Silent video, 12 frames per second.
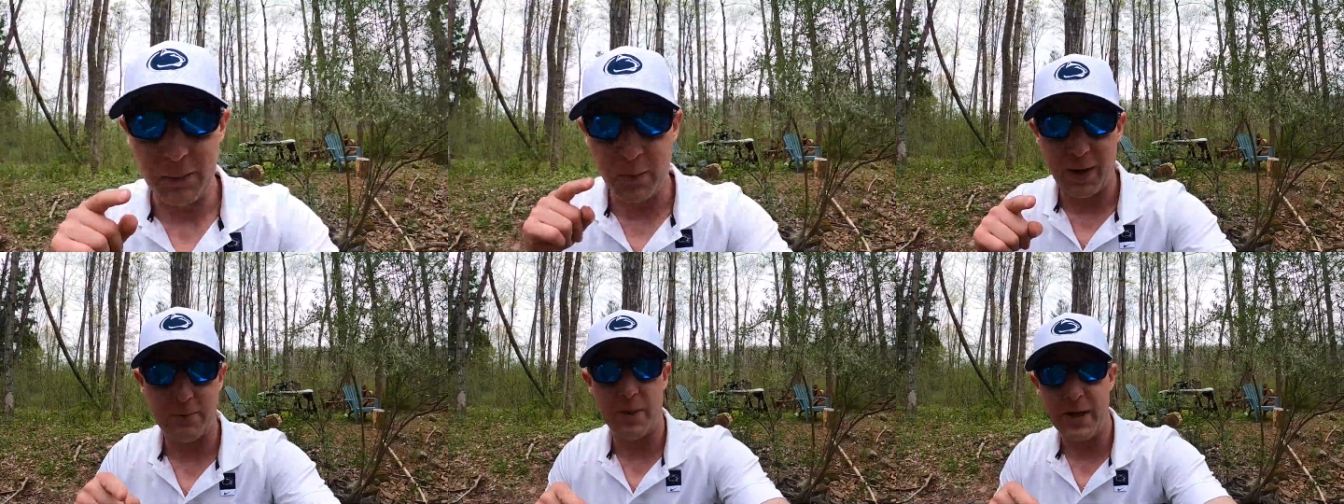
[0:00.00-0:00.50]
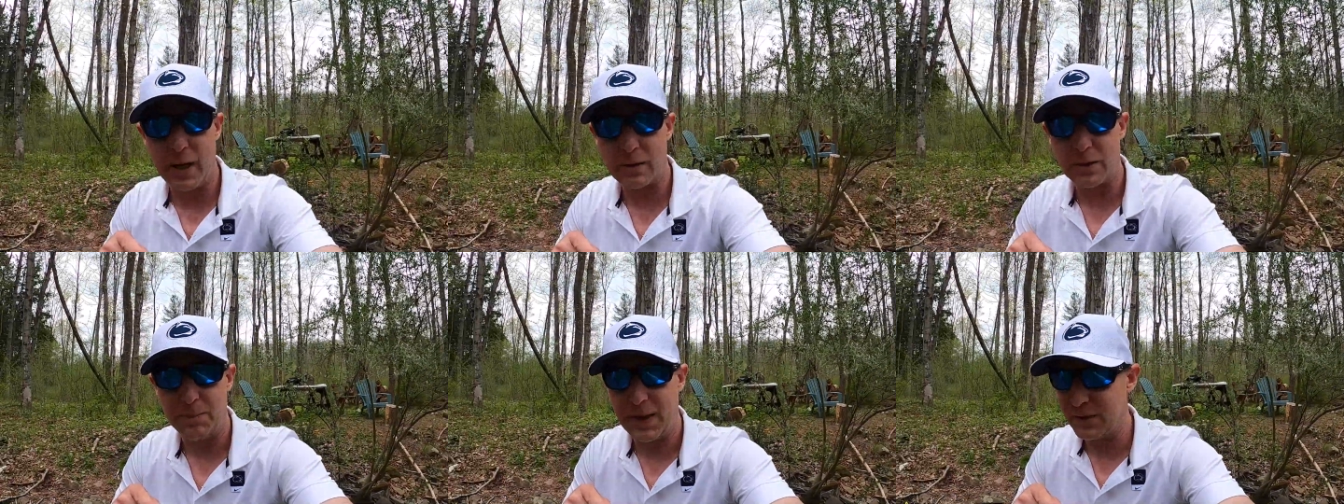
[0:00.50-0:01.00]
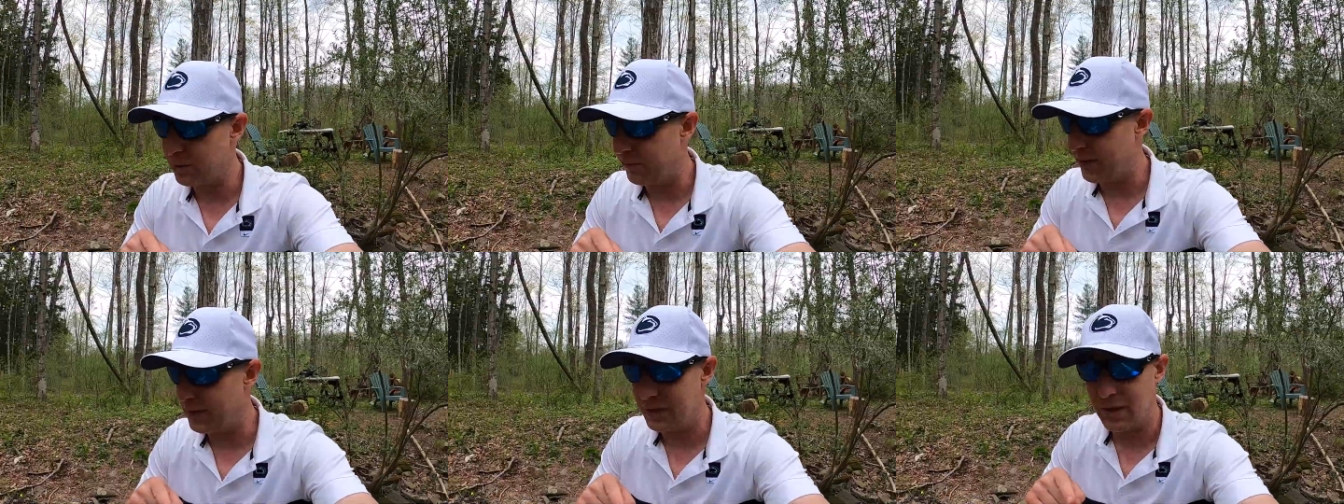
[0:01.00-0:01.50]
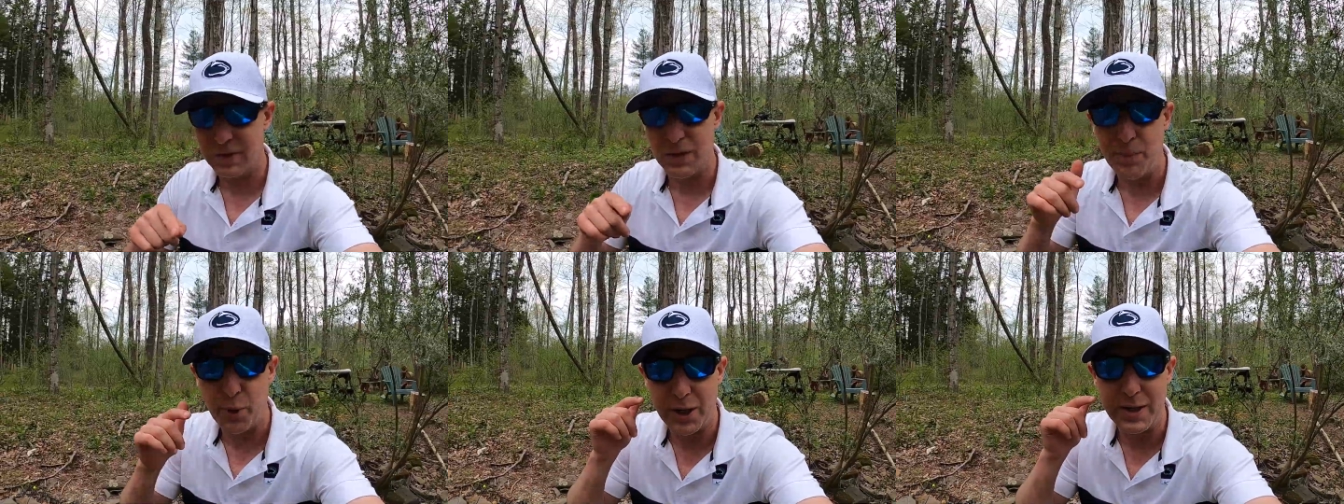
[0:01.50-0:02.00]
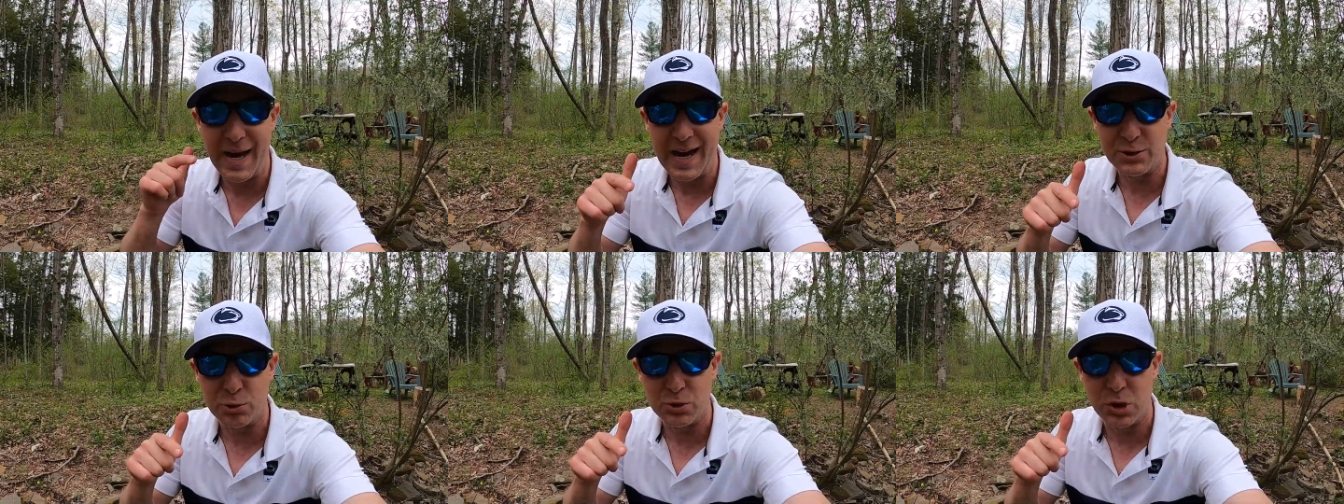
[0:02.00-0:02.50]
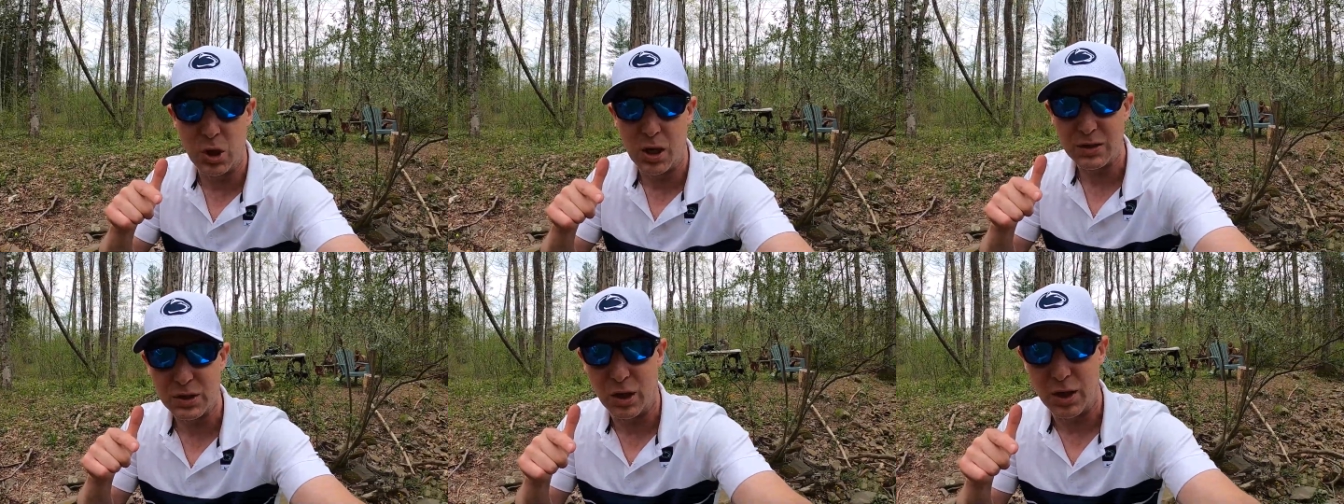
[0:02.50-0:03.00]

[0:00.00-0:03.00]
did what everybody else in Pennsylvania does. He put a natural deluxe